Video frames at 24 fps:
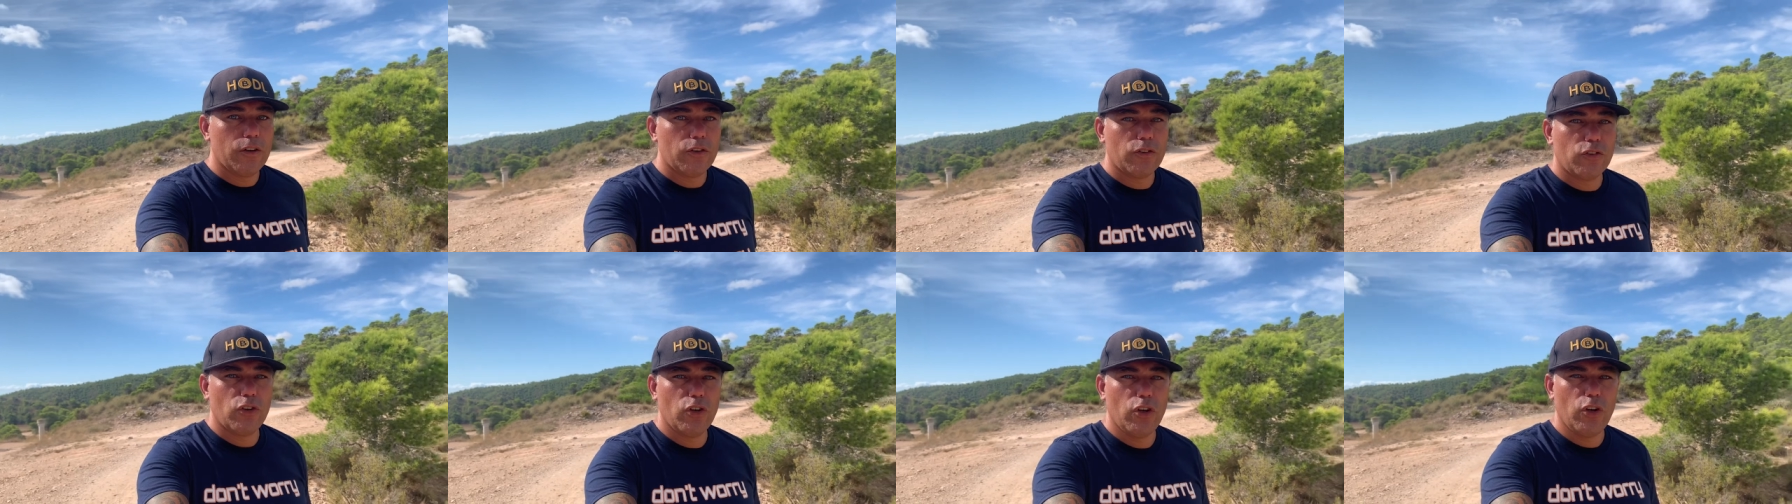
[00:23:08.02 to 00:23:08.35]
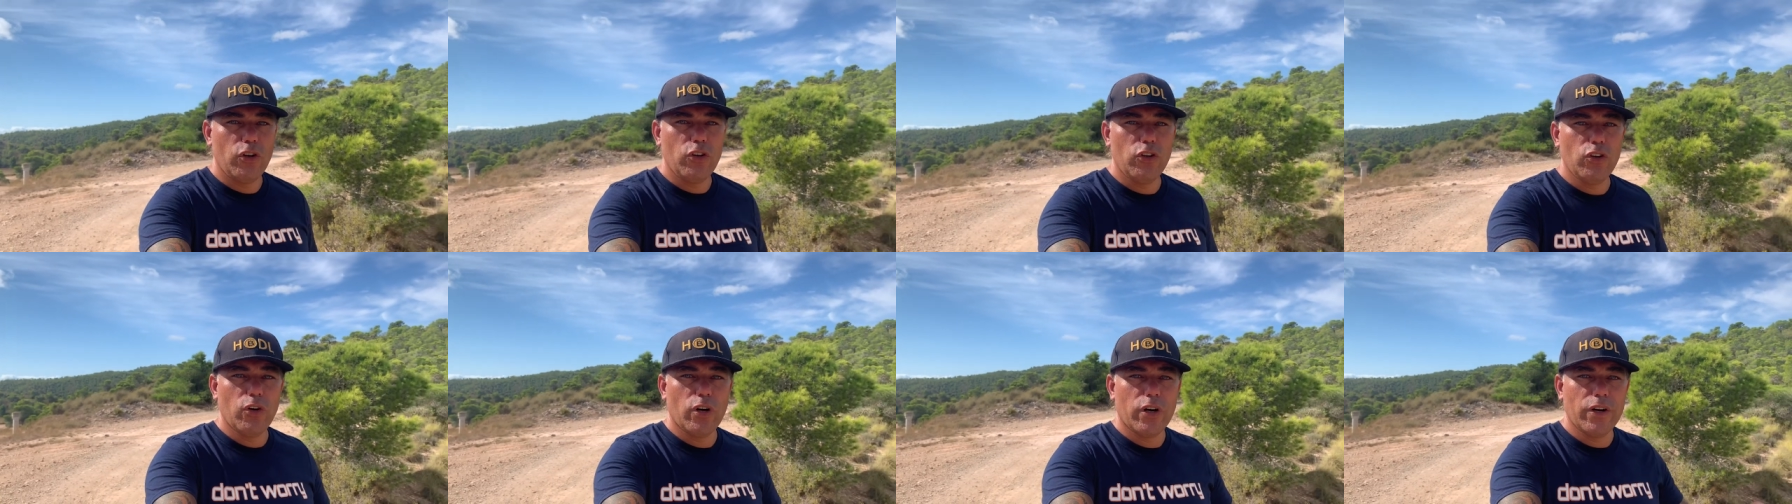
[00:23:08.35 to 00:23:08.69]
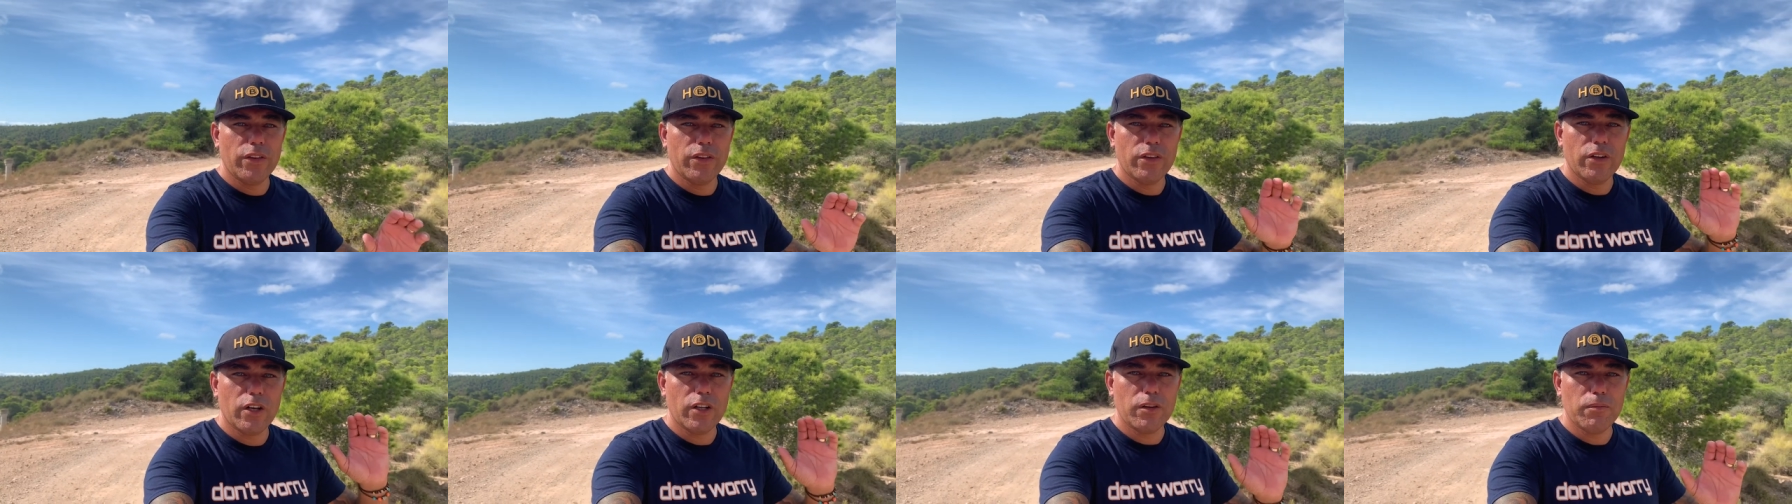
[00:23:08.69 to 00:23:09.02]
so you are
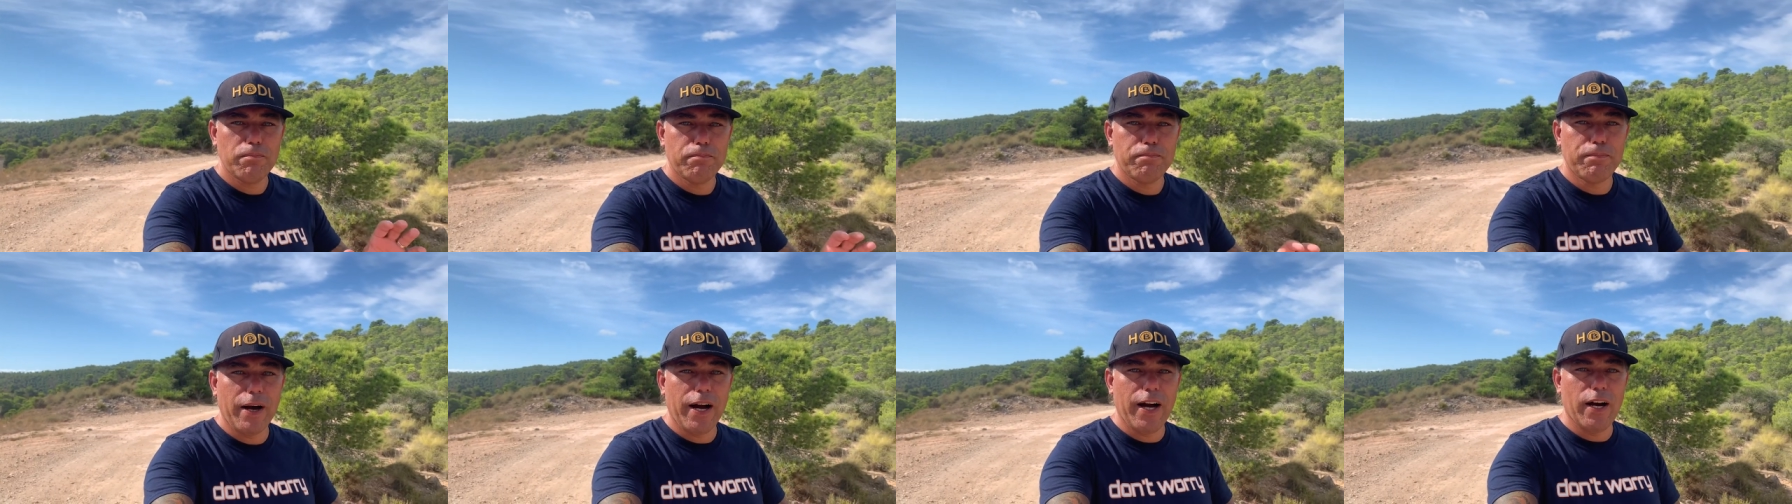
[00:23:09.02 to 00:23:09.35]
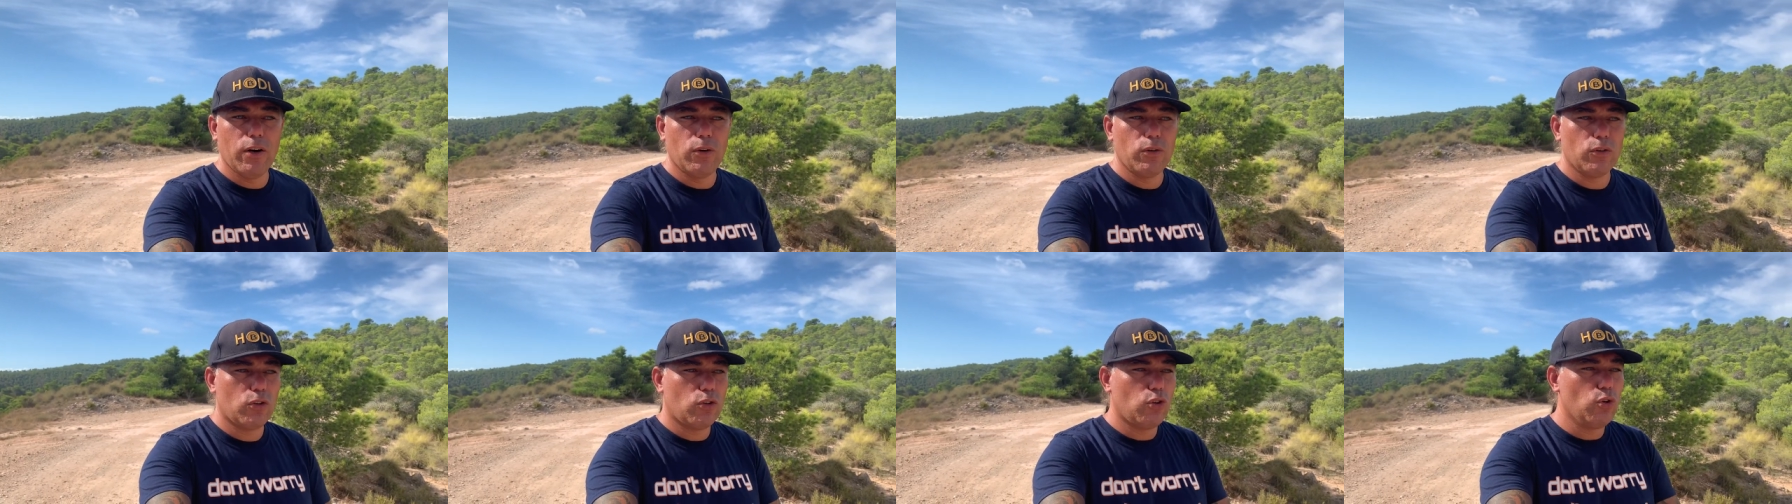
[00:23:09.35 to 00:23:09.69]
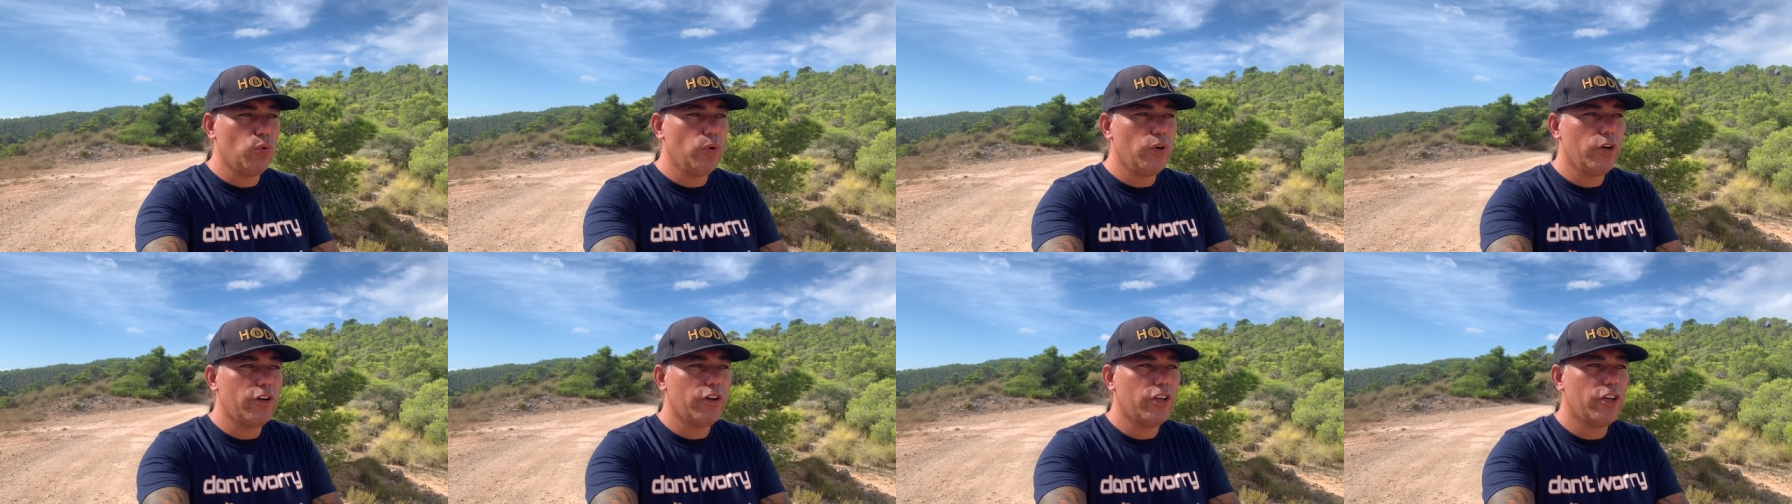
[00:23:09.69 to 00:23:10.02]
not bound
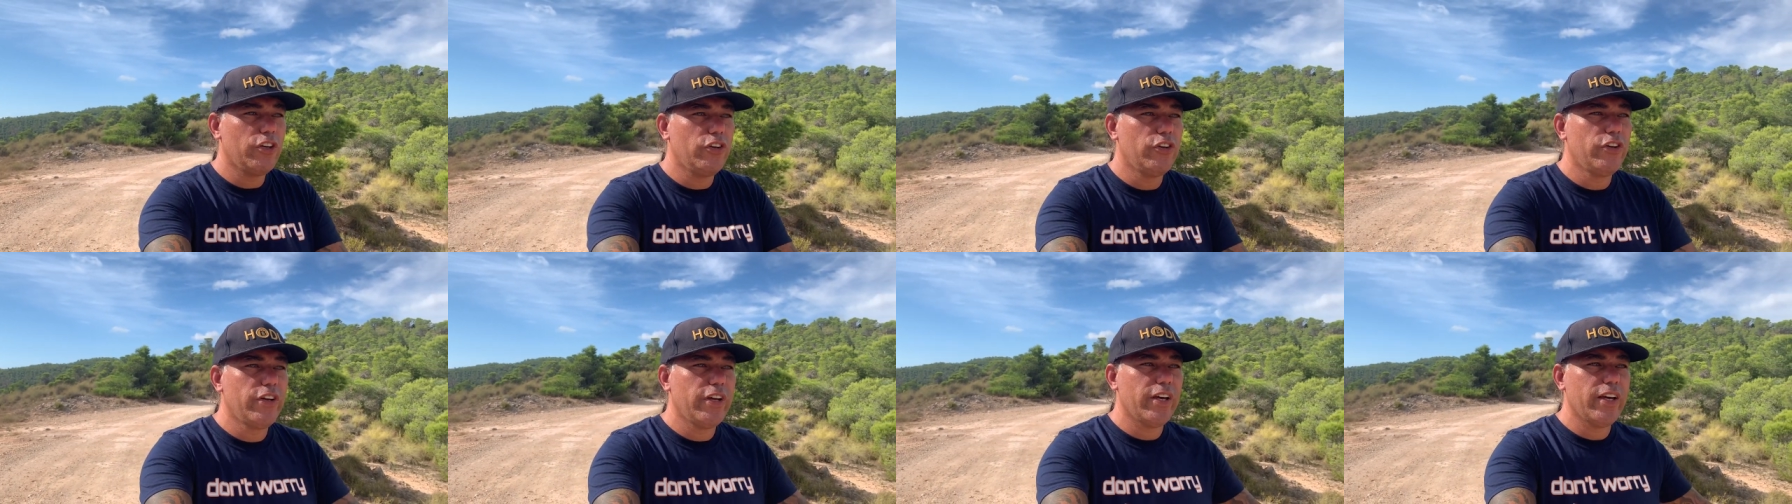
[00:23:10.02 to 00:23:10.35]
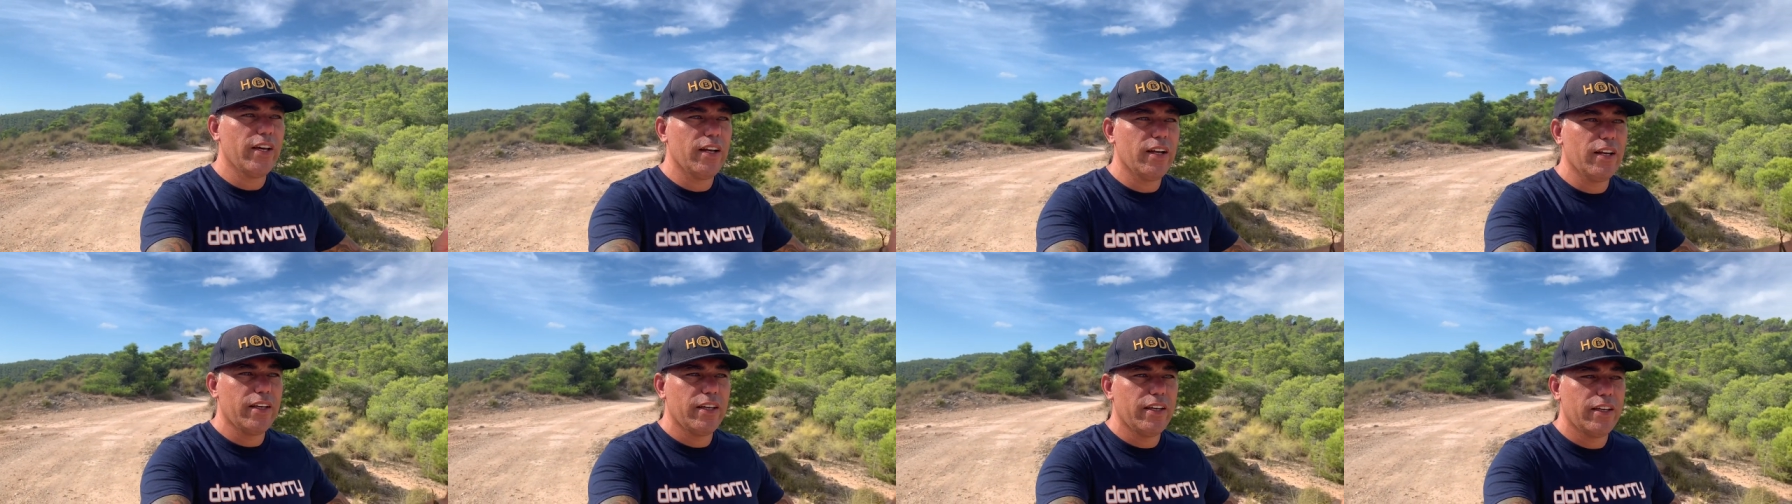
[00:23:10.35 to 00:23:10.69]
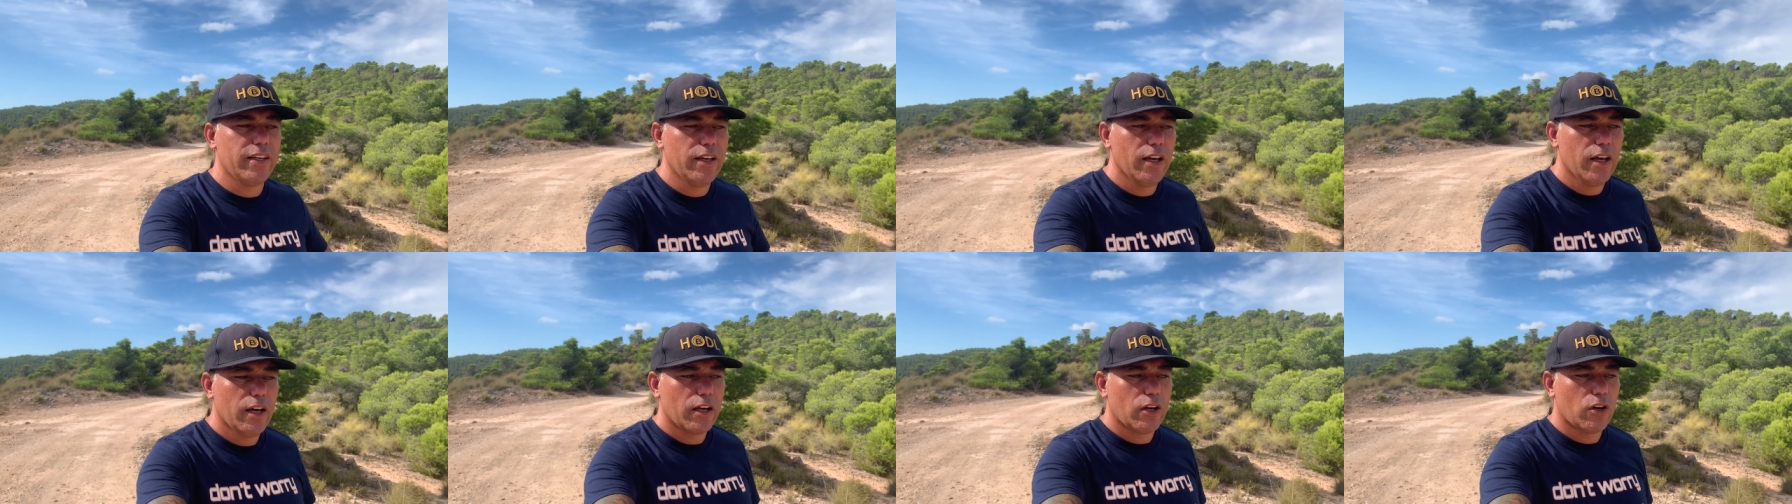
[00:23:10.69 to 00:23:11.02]
to a yearly